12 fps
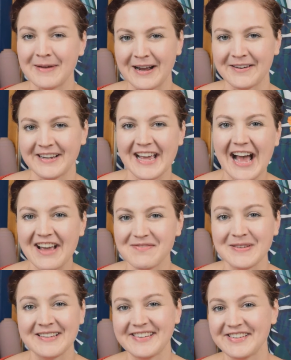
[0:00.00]
Mary. I've
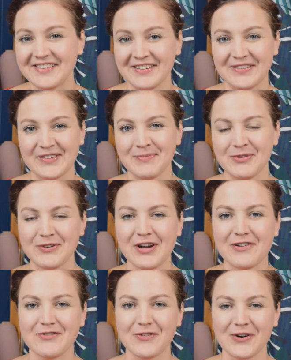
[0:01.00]
been teaching Zoom
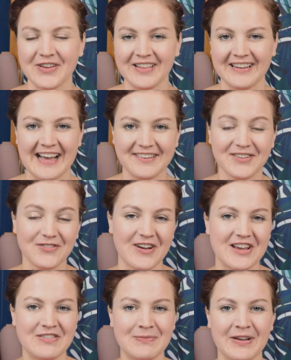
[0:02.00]
yoga for the last
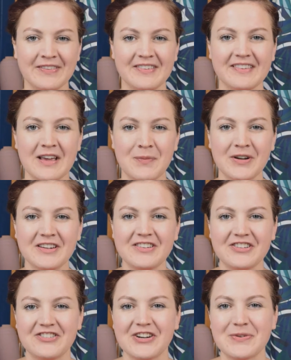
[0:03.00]
5 months and wanted
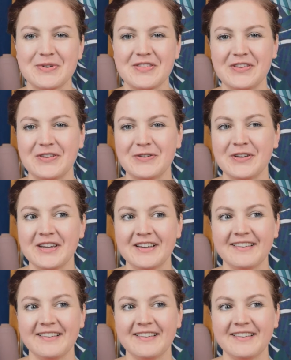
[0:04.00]
to share with you